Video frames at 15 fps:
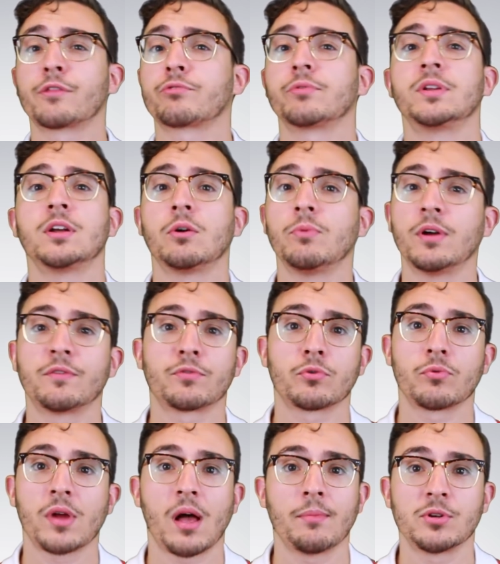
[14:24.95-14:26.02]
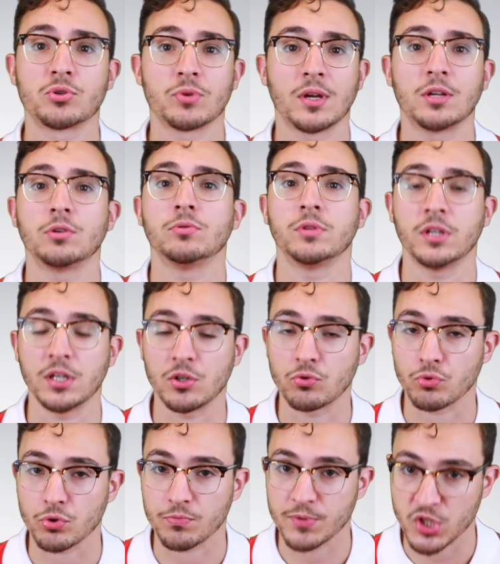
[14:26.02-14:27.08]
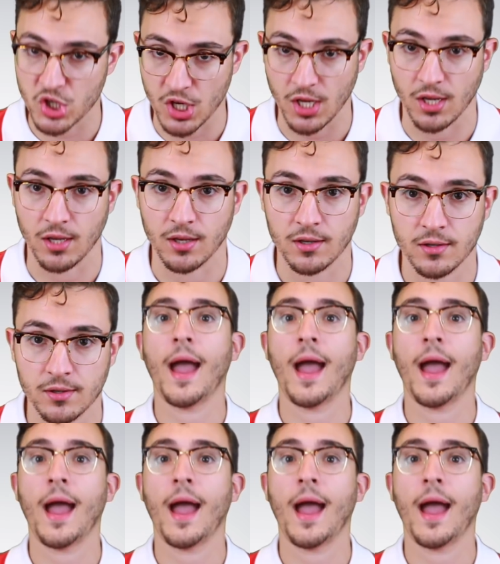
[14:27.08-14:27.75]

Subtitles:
3-0 win for Real Madrid, who lead Group G.